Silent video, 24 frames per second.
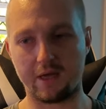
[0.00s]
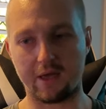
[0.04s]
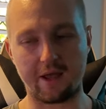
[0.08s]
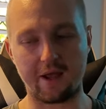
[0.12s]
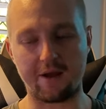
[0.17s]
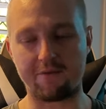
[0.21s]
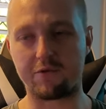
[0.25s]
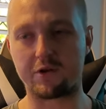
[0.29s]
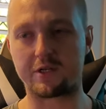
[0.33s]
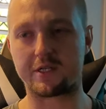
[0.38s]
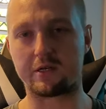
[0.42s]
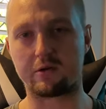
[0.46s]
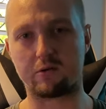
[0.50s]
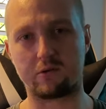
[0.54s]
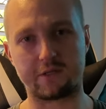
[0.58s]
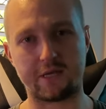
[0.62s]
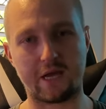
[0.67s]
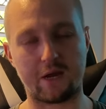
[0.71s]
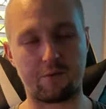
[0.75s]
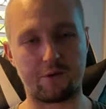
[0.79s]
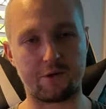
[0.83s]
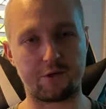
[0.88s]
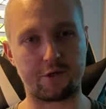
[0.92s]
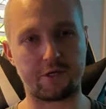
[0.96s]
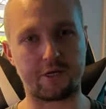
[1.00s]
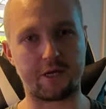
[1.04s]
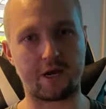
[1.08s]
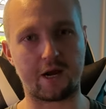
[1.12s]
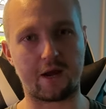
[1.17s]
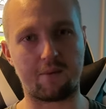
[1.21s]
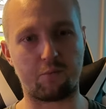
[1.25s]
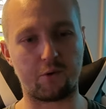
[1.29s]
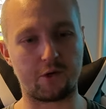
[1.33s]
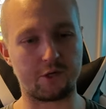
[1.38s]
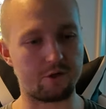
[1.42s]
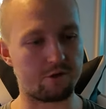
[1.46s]
every single day when you get
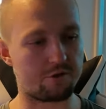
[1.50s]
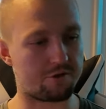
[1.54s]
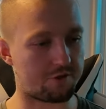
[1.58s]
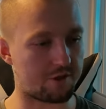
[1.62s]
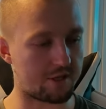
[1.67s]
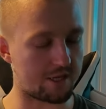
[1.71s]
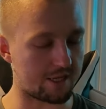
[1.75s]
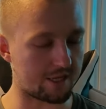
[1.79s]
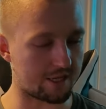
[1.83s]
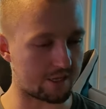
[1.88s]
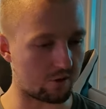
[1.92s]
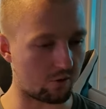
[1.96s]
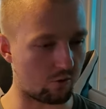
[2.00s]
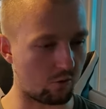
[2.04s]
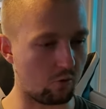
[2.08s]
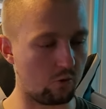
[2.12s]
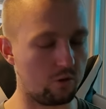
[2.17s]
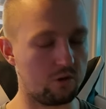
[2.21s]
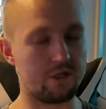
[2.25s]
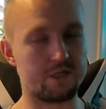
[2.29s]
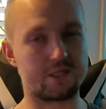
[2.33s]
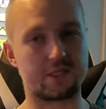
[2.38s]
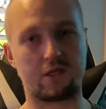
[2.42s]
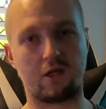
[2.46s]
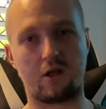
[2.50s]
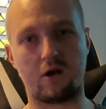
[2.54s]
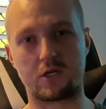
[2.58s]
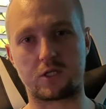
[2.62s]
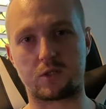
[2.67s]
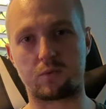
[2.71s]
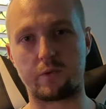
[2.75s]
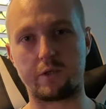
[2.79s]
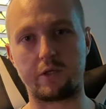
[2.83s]
up, when you think all is lost,